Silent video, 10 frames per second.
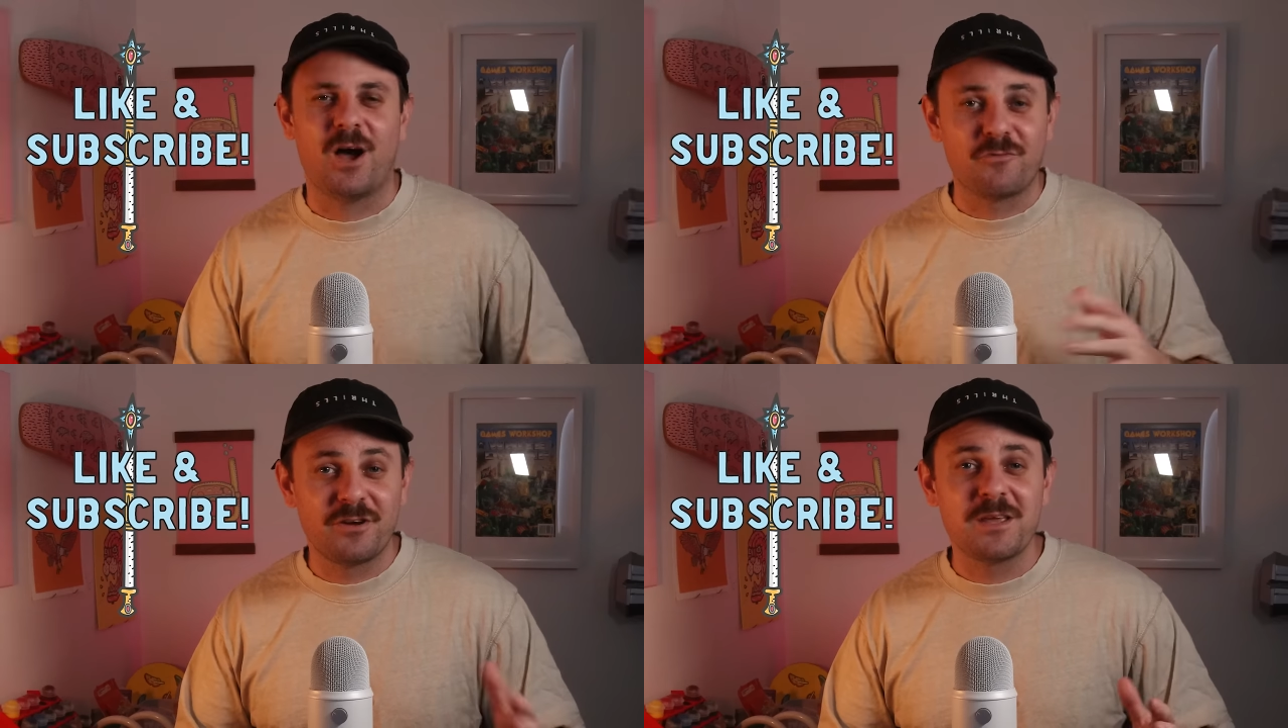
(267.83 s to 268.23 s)

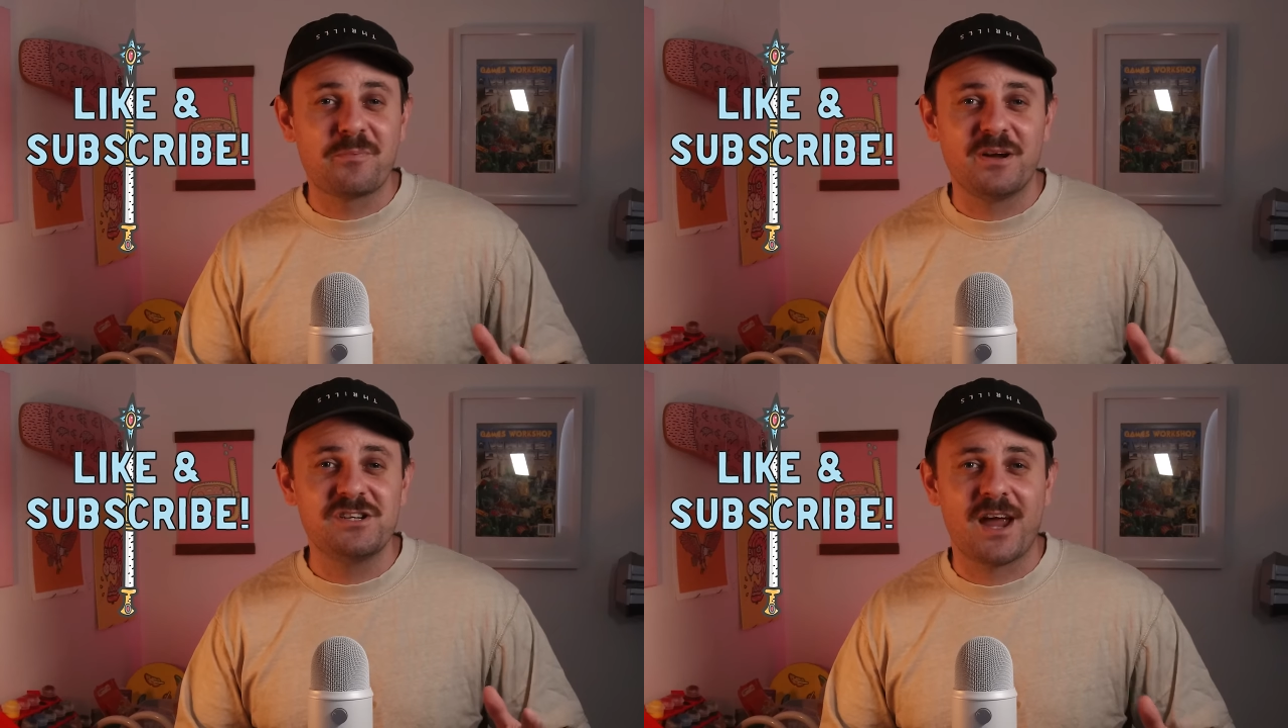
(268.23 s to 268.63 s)
I'd really
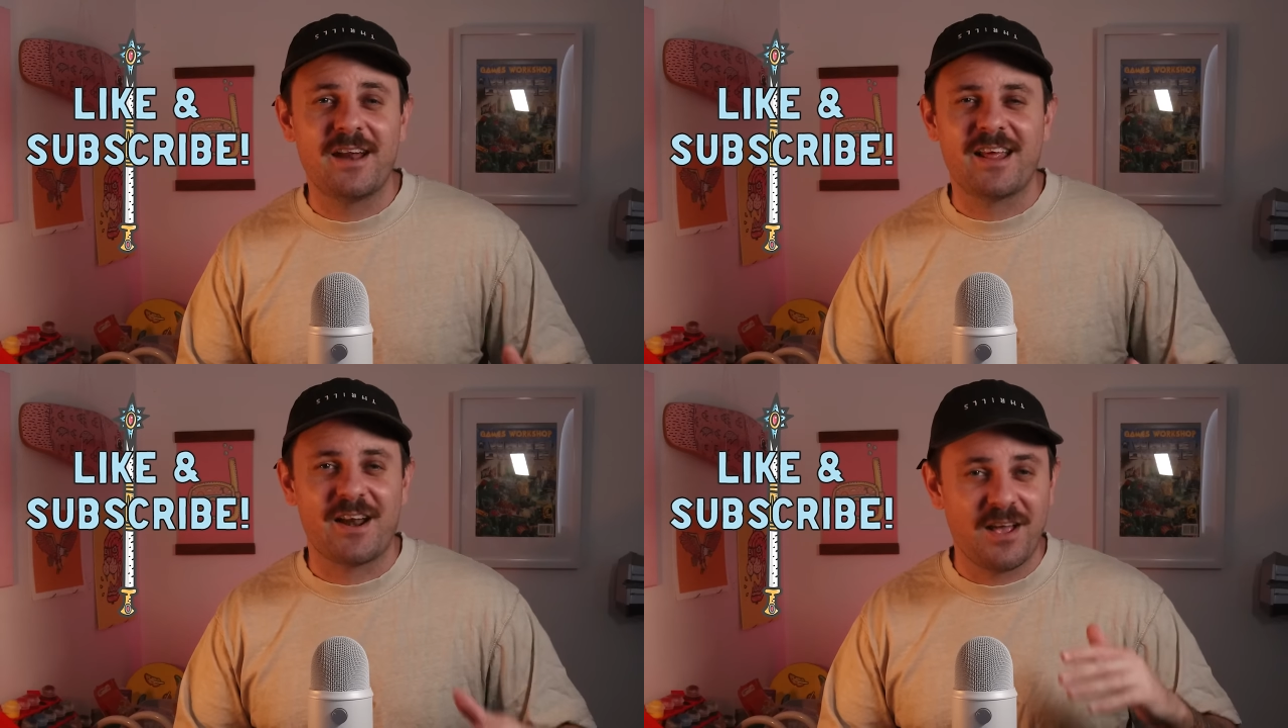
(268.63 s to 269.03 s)

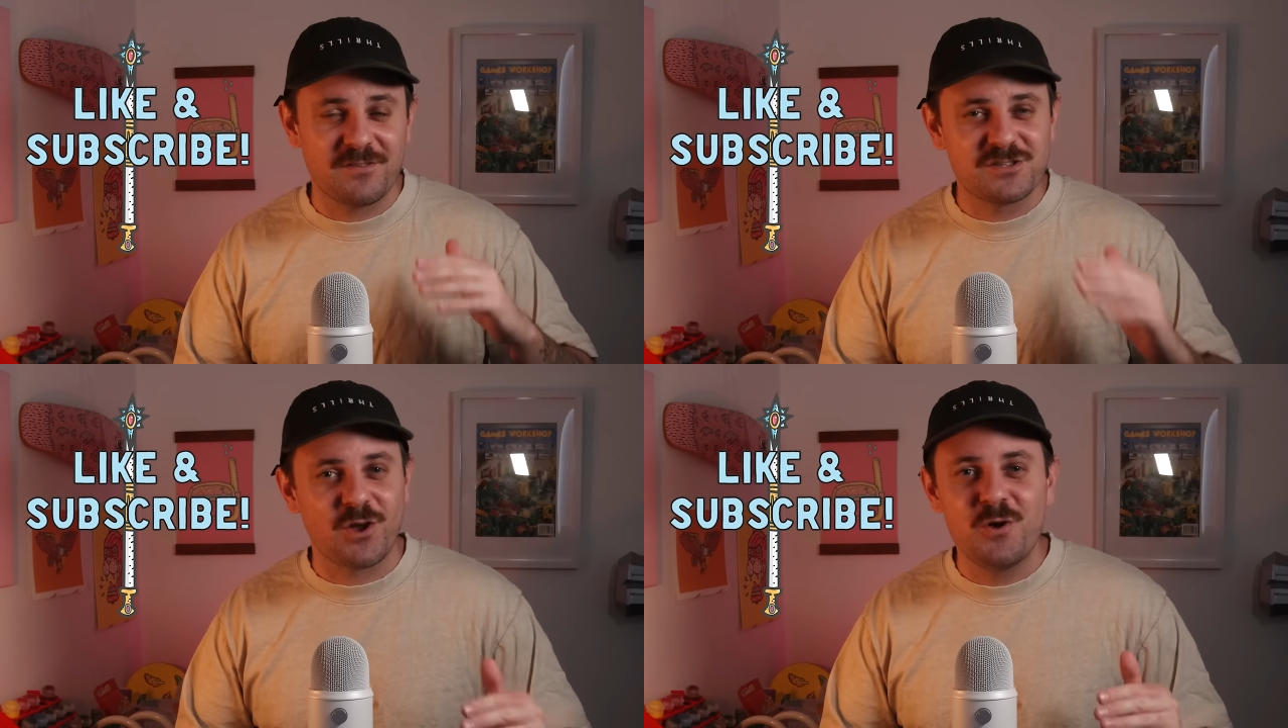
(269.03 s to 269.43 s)
appreciate it, and I
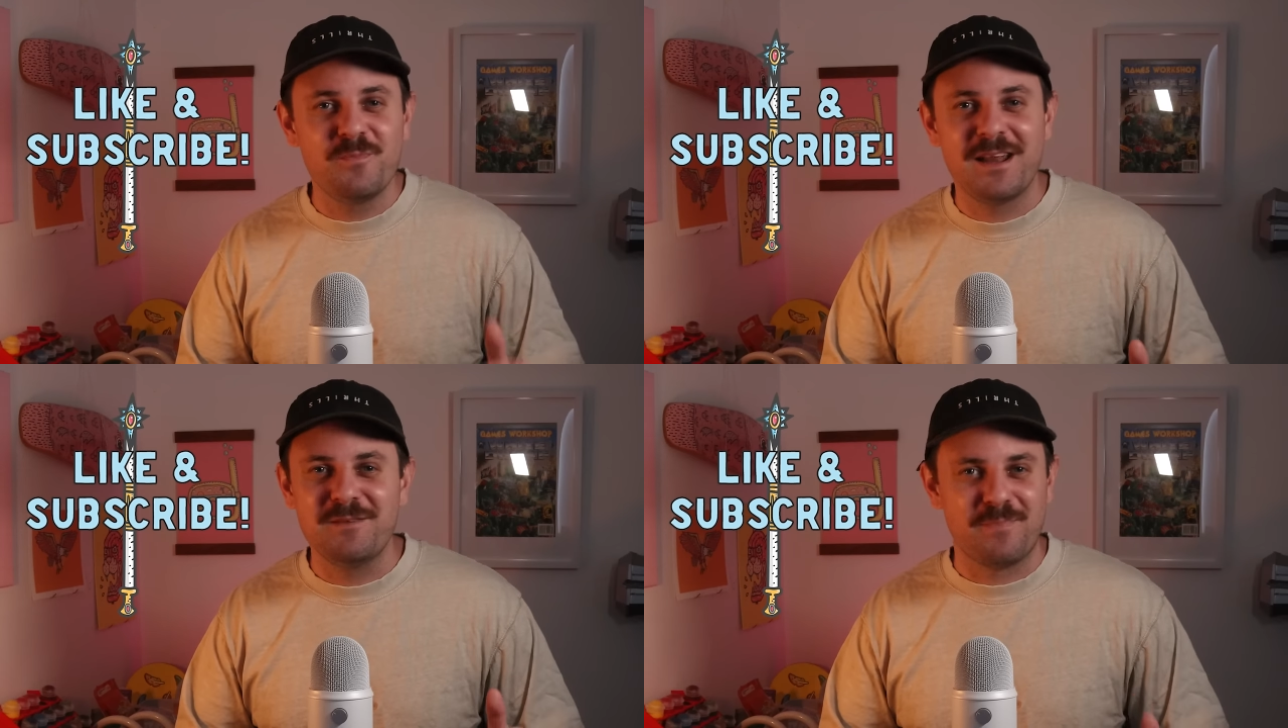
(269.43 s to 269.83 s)
have so many